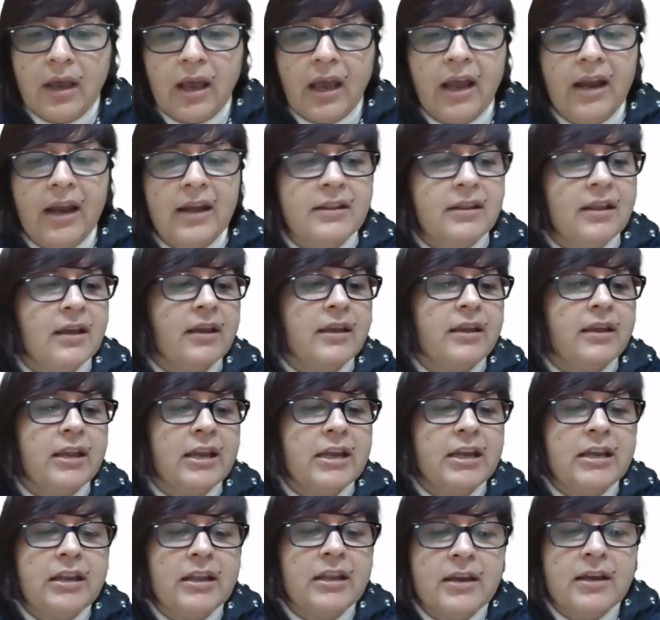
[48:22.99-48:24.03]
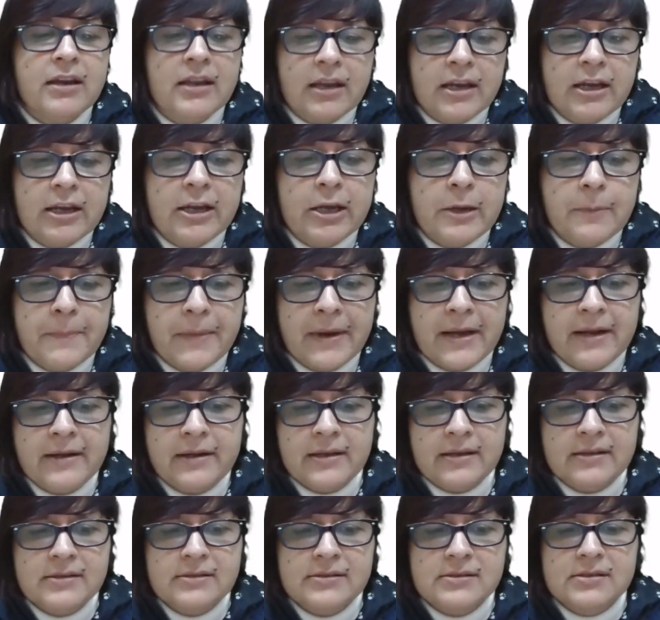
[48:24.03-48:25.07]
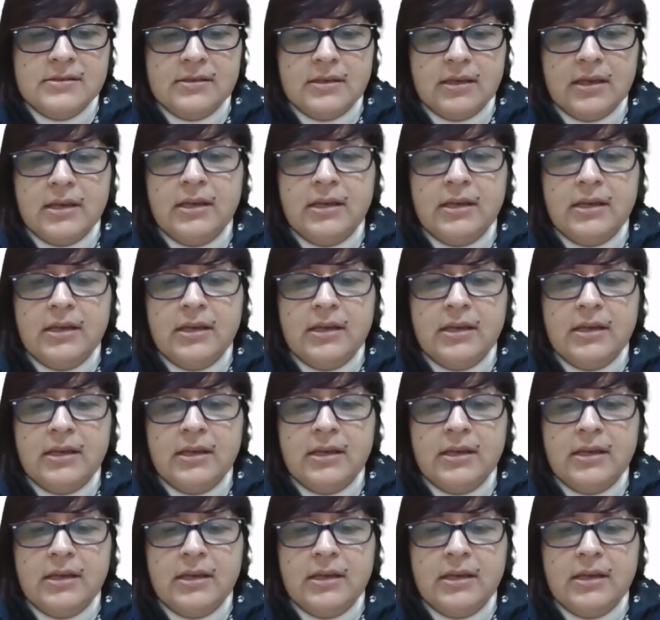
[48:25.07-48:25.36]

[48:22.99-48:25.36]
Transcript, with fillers: and the Indian independence,